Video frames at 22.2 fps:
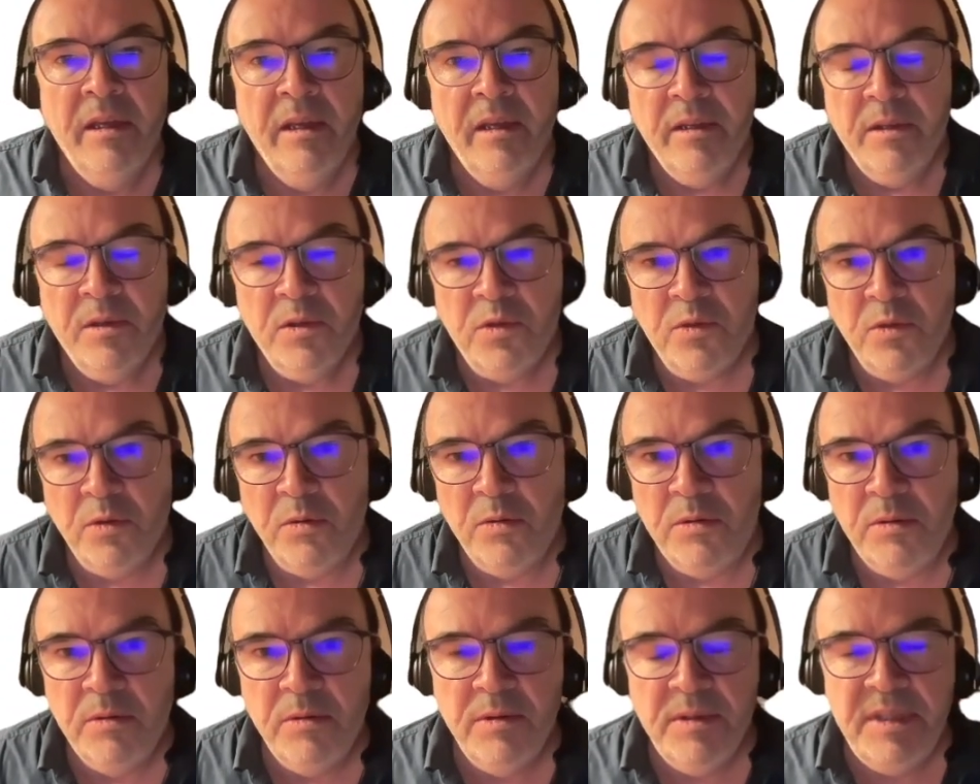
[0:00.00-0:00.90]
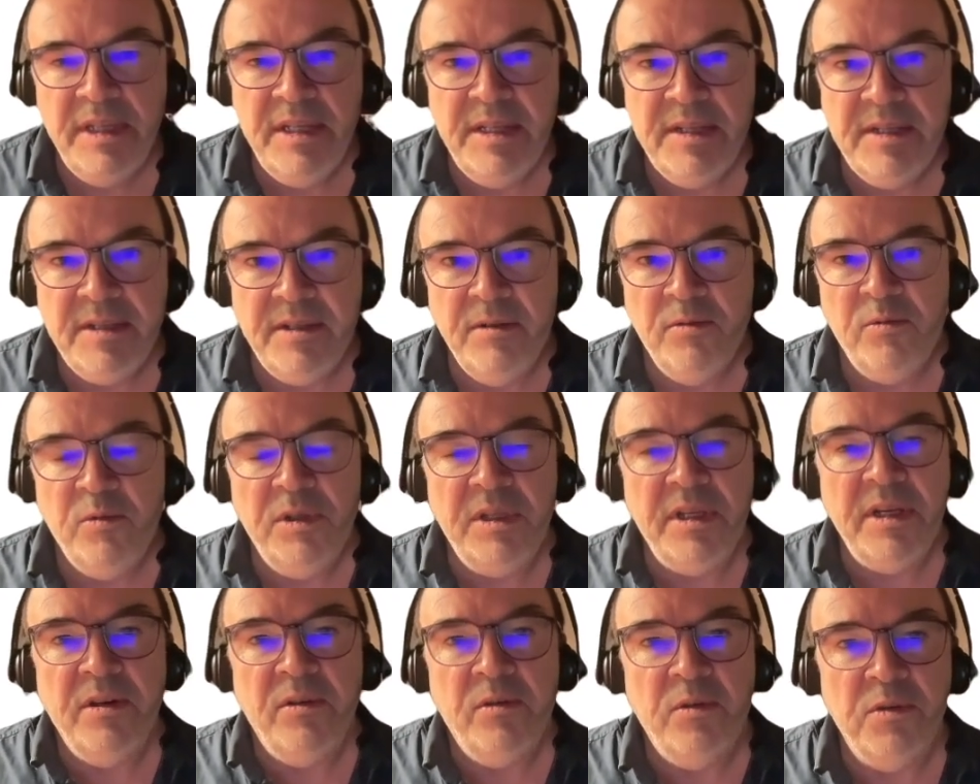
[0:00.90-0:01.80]
So
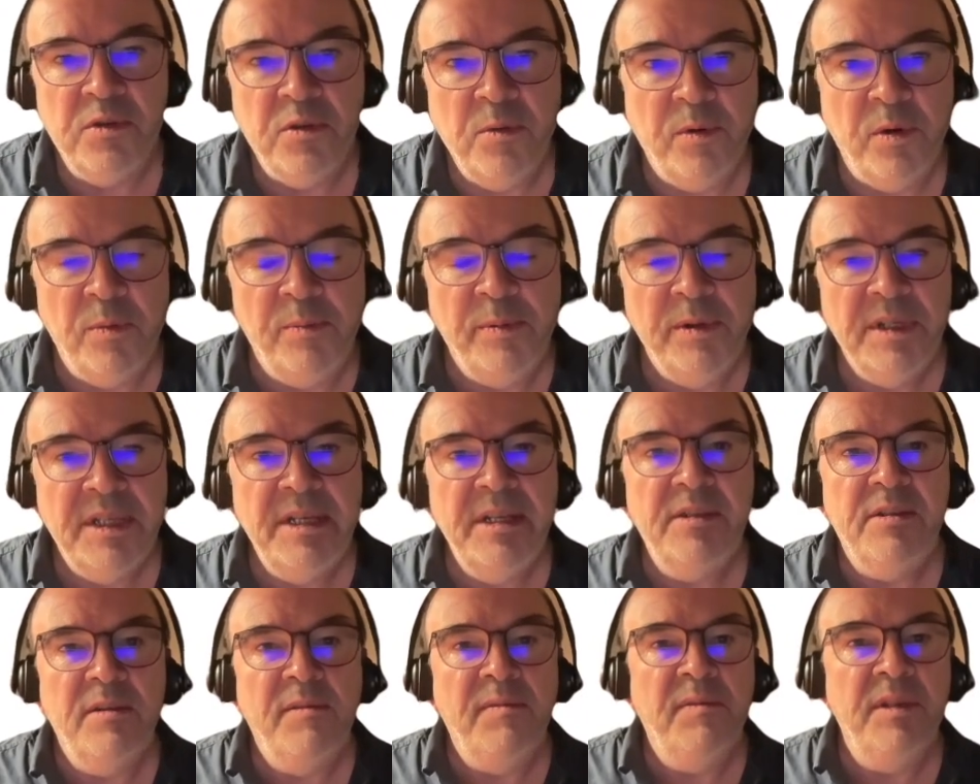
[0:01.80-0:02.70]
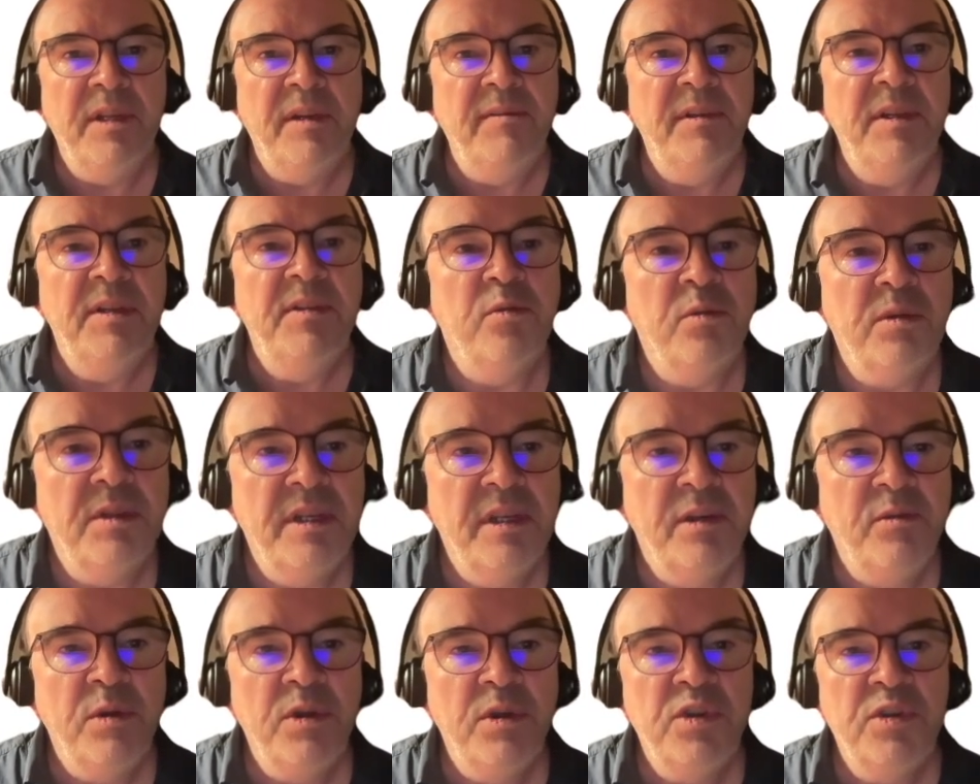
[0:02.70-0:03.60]
what are other properties of Navier-Stokes
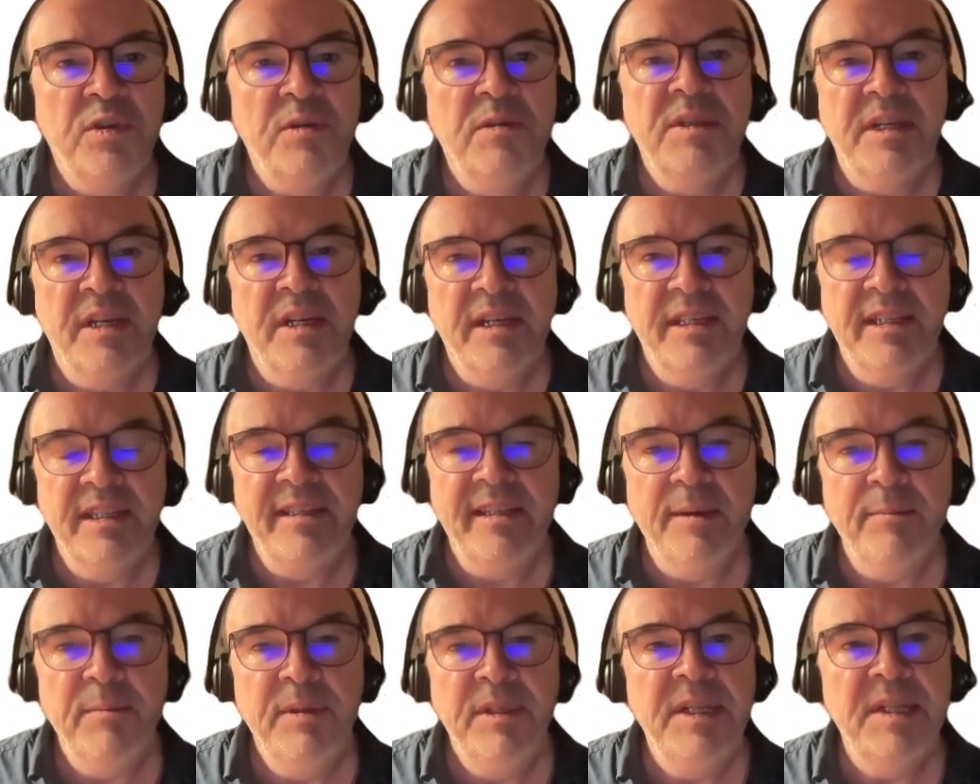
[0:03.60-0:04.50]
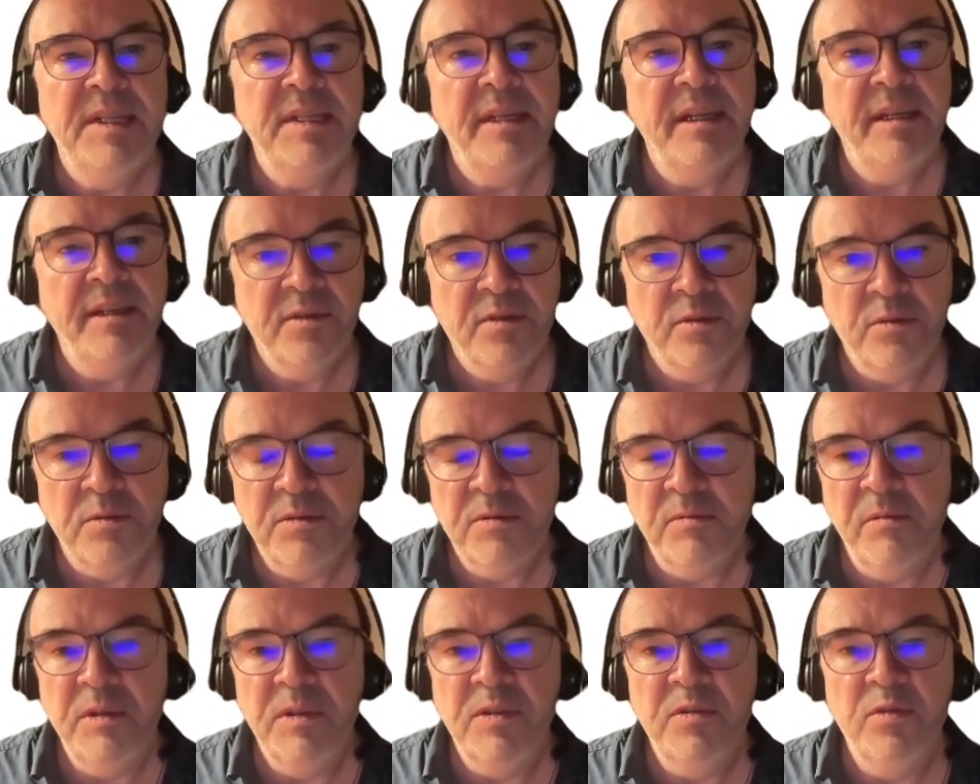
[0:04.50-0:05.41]
equations? They are deterministic, so
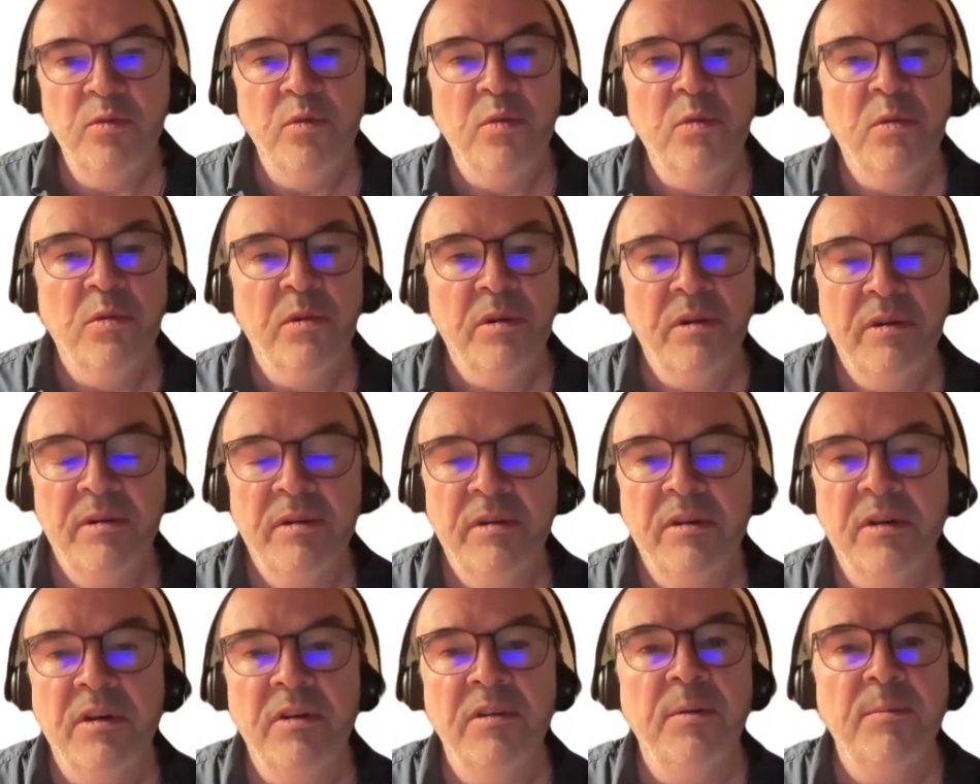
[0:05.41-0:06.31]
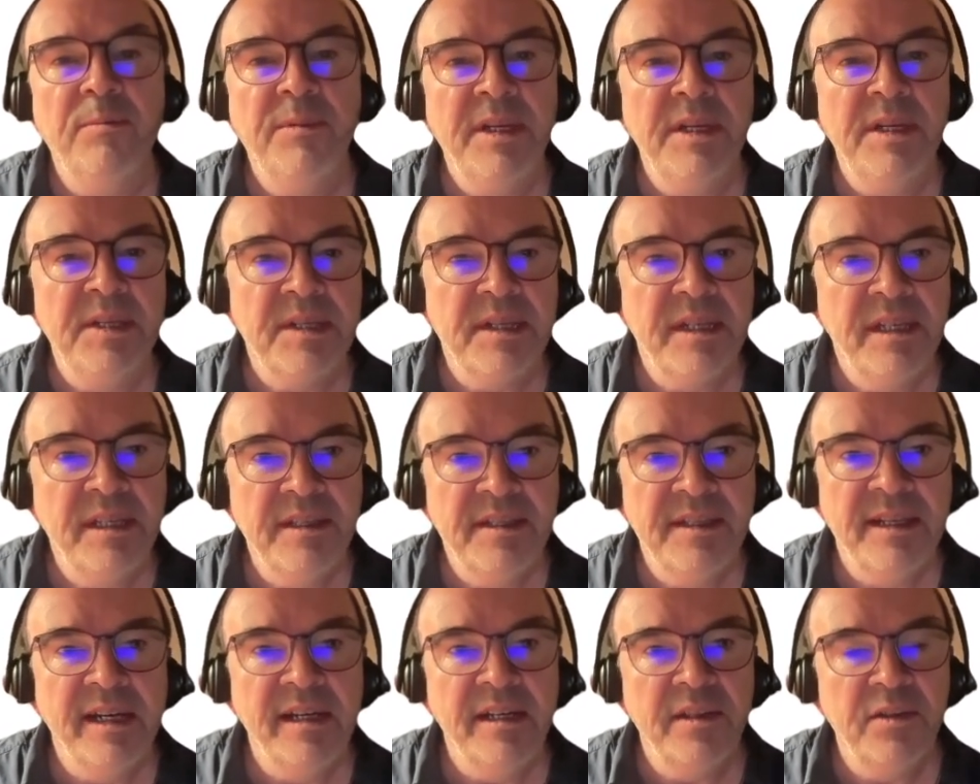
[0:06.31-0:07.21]
there is no randomness
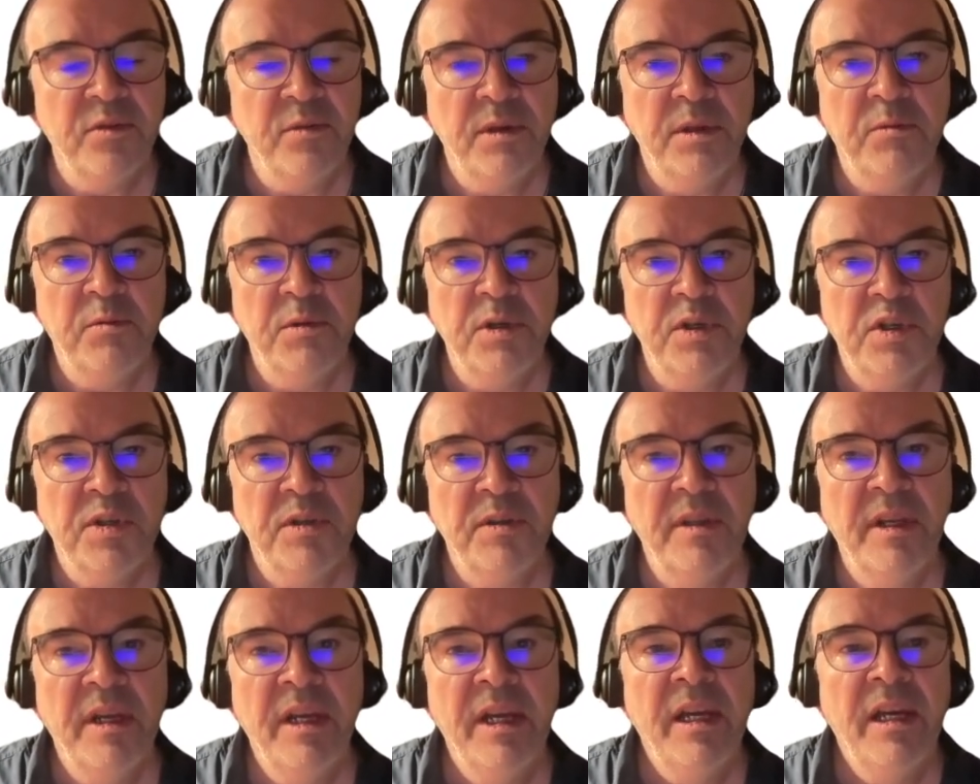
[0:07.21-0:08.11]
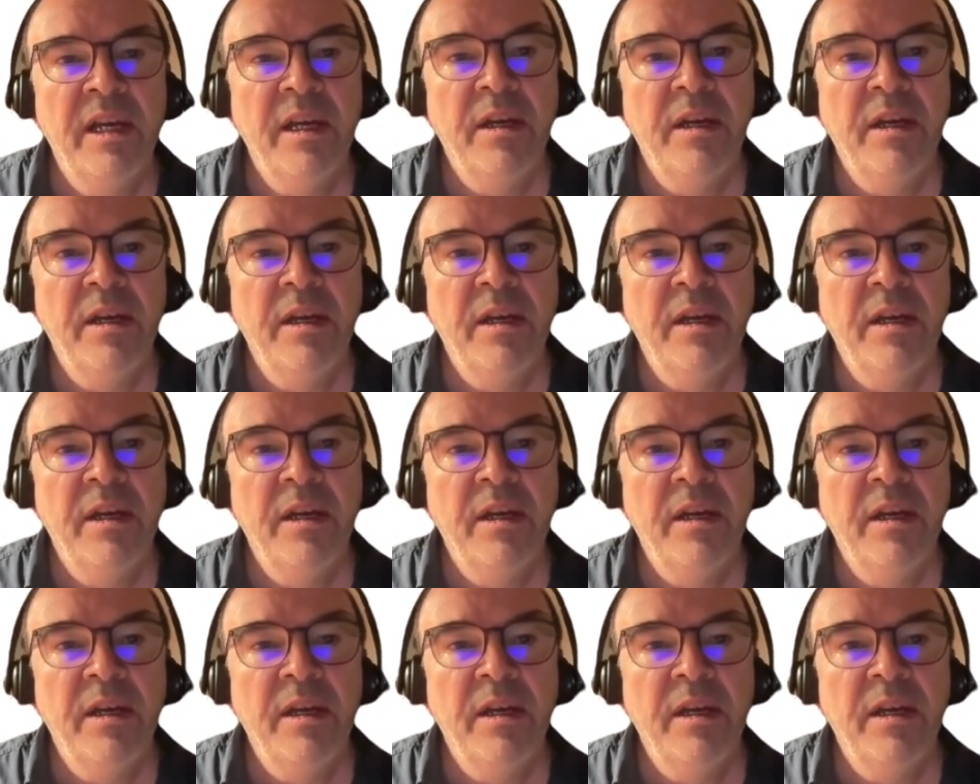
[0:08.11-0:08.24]
inside the equation.